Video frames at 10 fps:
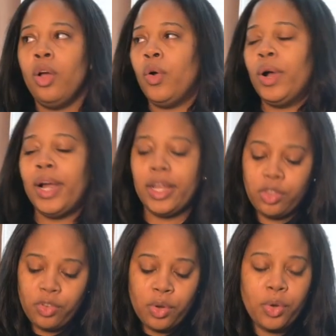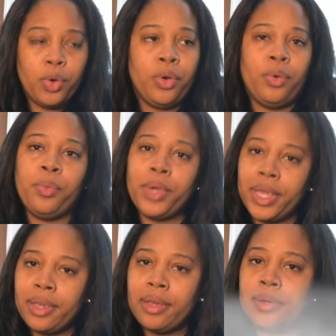or I throw on
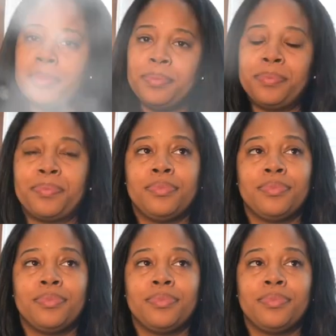Wham.